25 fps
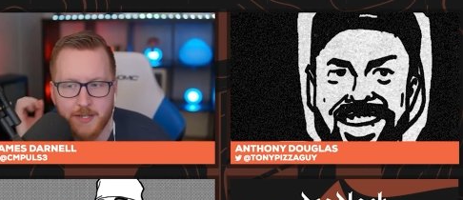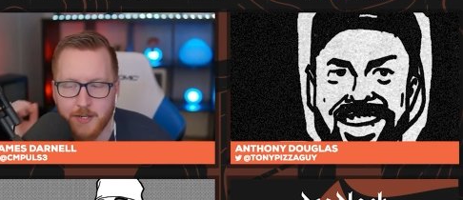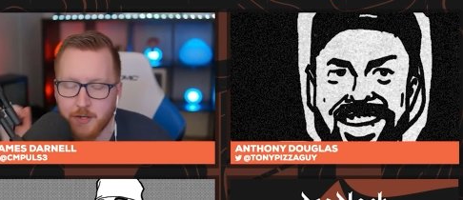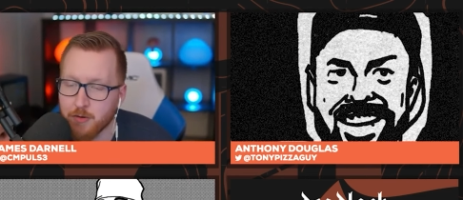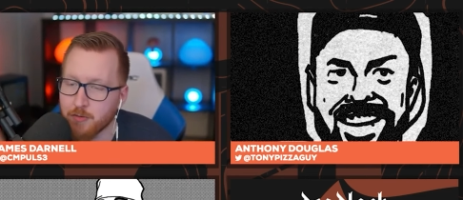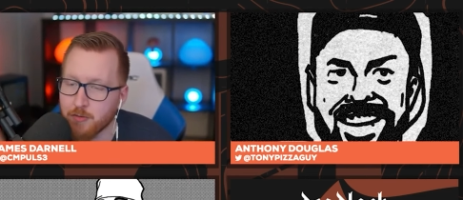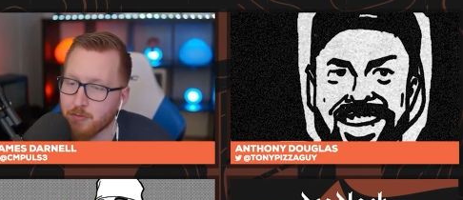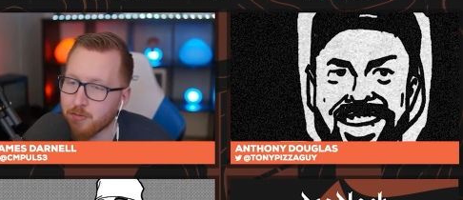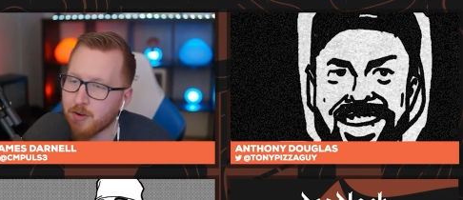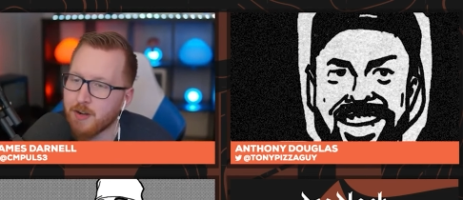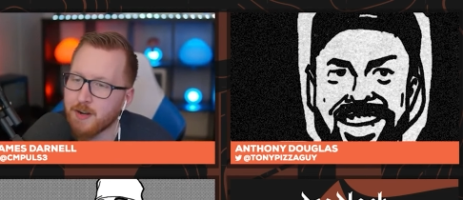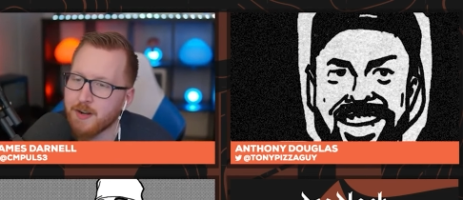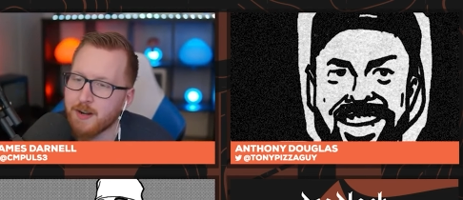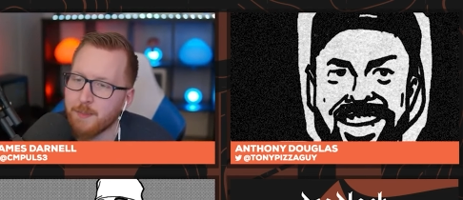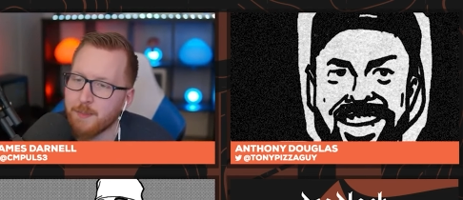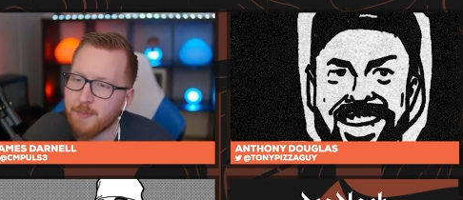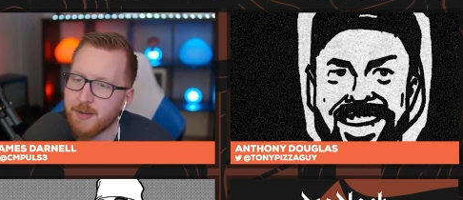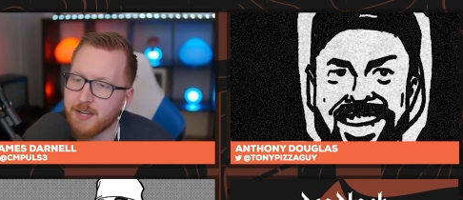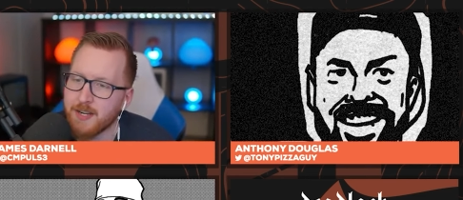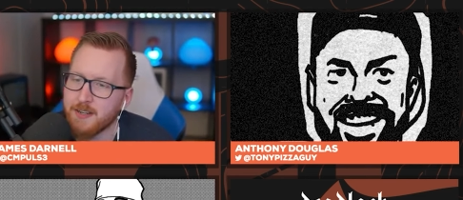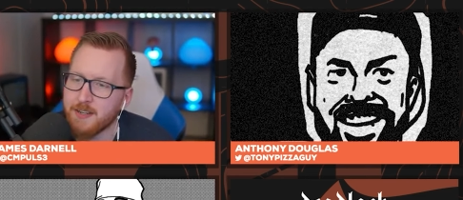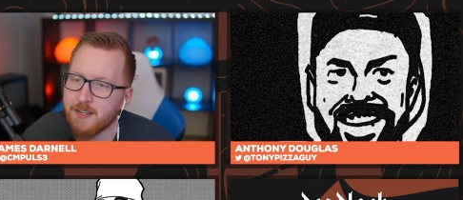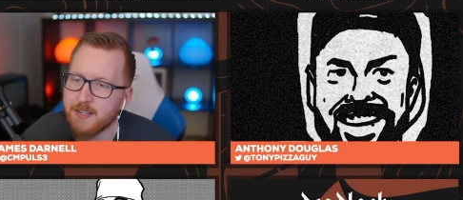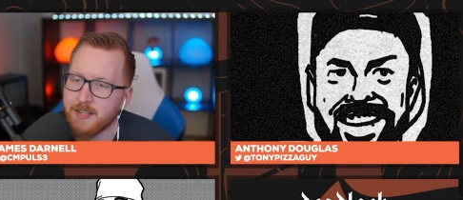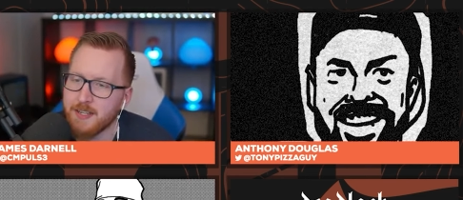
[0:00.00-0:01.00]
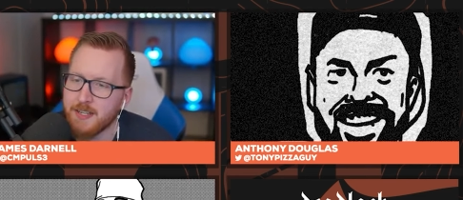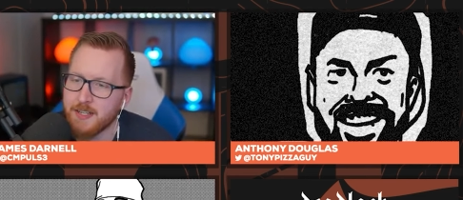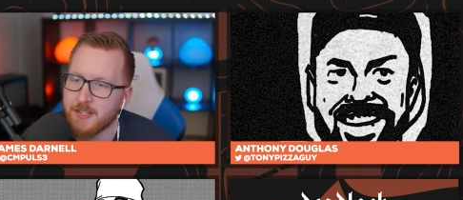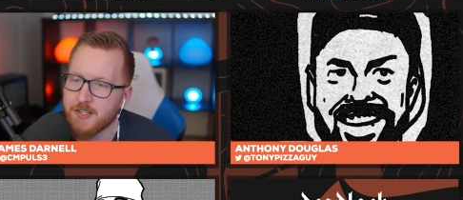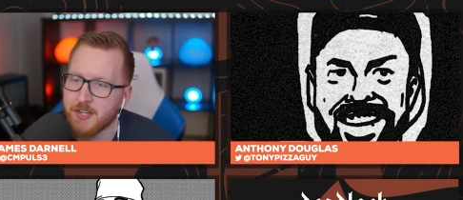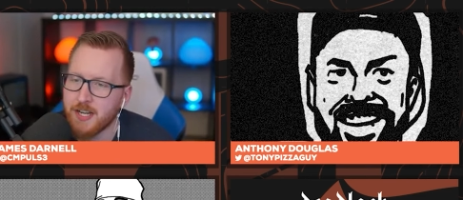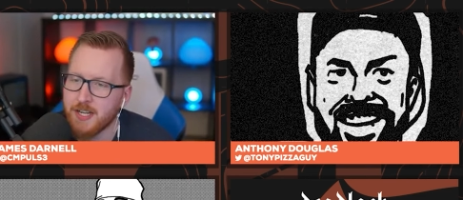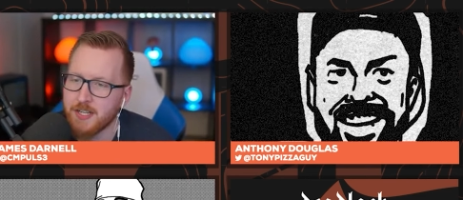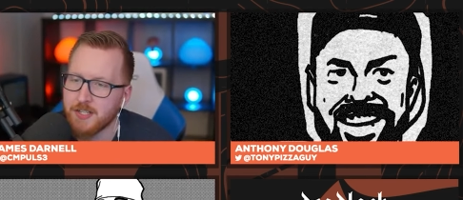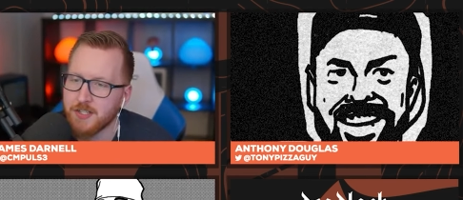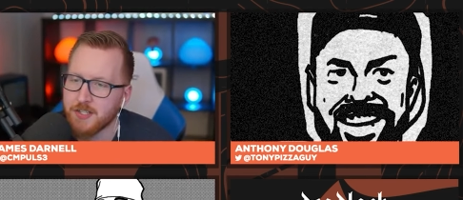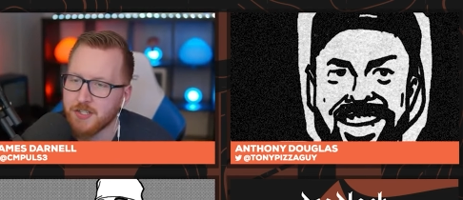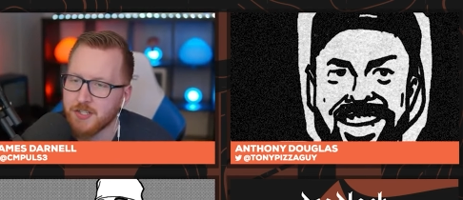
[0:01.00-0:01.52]
Speaker 1: heel run, I mean, he
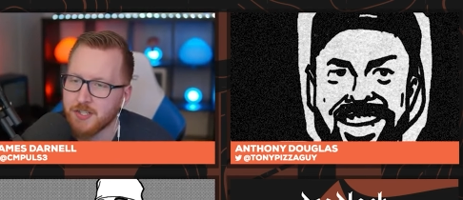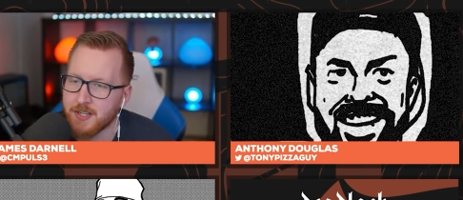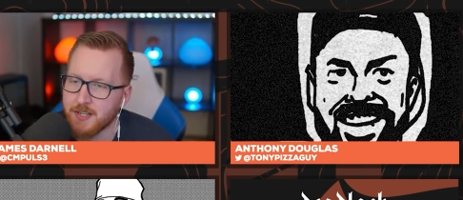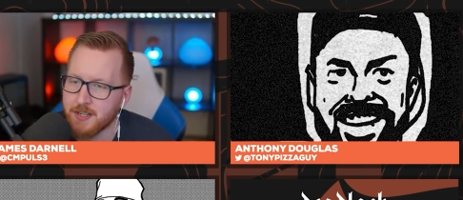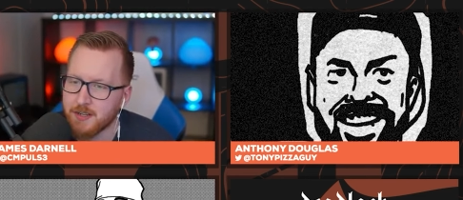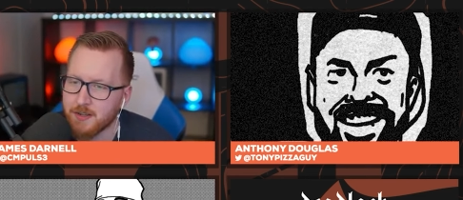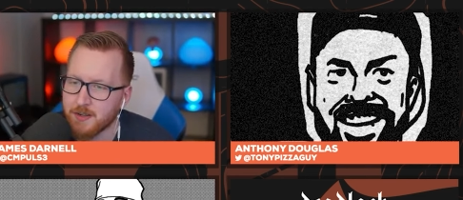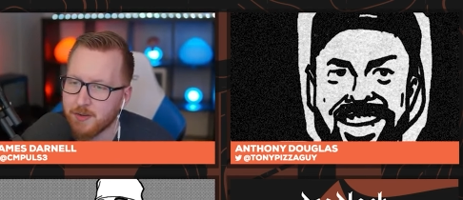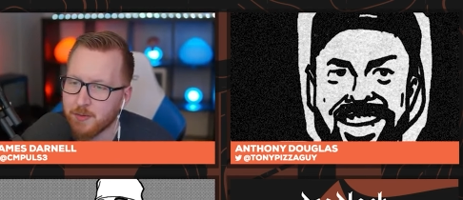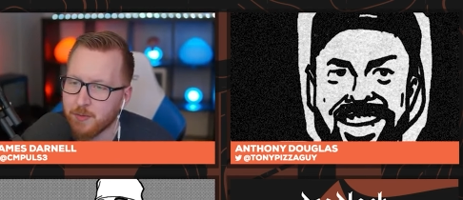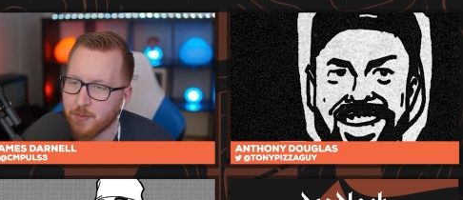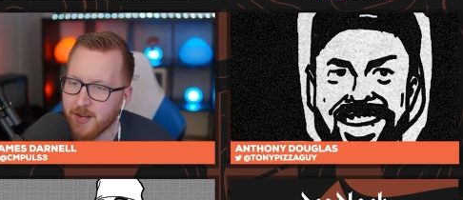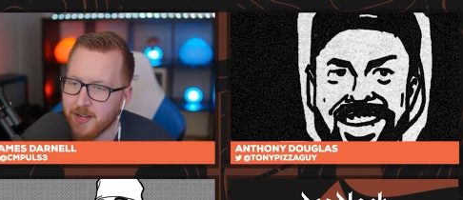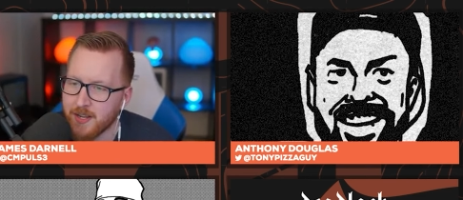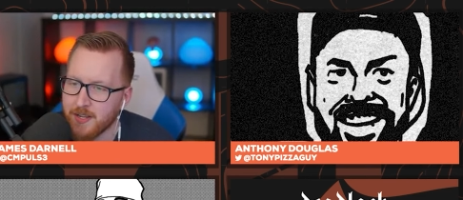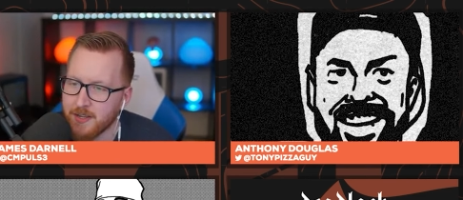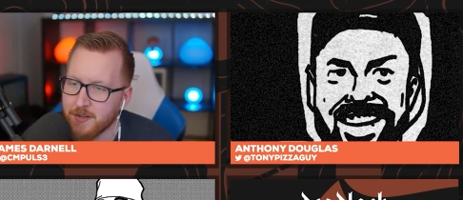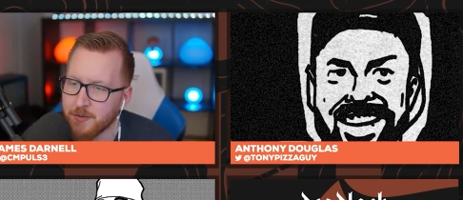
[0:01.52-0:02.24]
changed shit quite